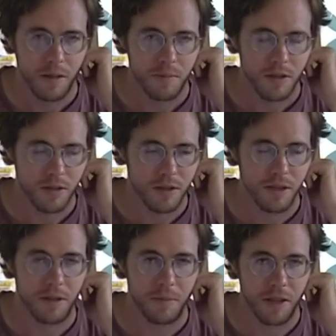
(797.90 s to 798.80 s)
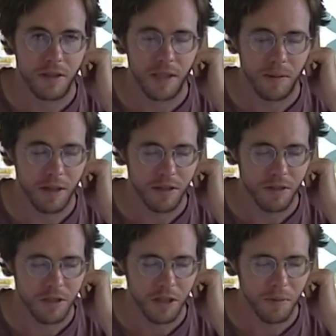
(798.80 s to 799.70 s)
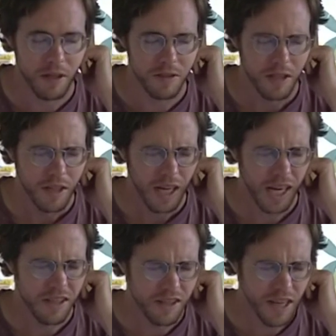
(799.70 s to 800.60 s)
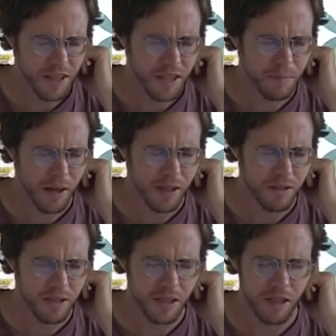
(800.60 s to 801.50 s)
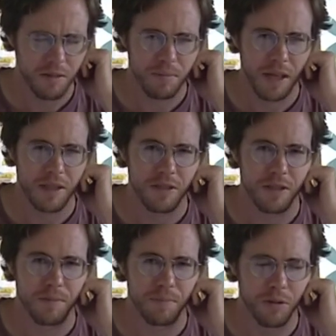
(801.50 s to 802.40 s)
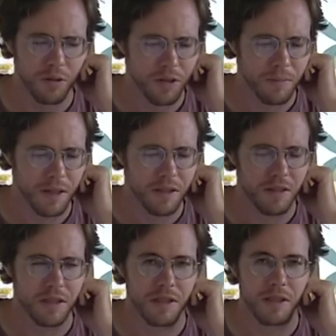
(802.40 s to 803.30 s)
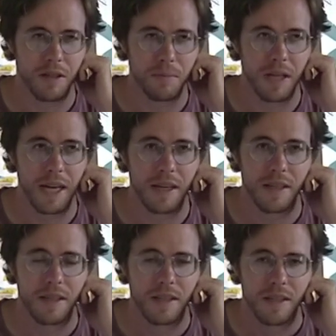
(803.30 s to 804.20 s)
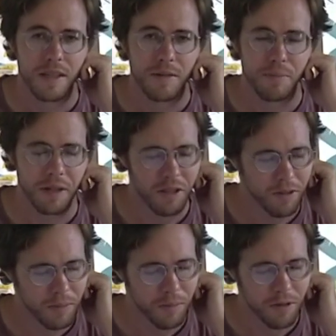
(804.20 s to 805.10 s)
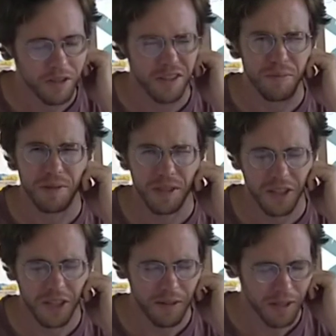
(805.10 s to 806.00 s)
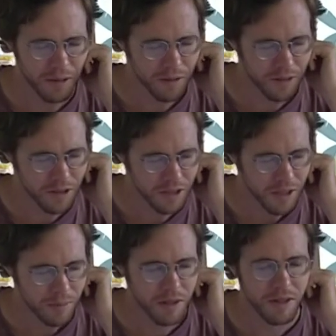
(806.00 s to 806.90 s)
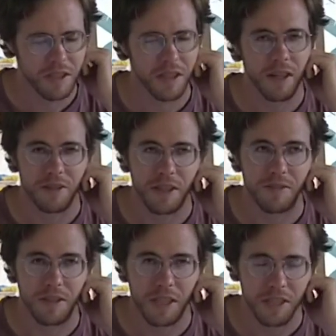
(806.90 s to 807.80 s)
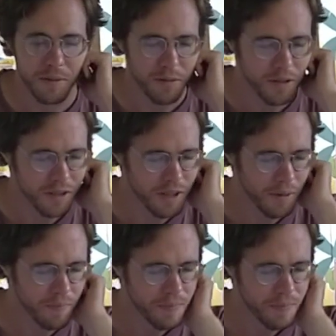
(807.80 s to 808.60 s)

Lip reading: So it's generally better to get monocrystalline panels. I think that polycrystalline panels are blue and monocrystalline are black, but I don't remember. It could have that reversed. But there is a color difference. That's the important thing.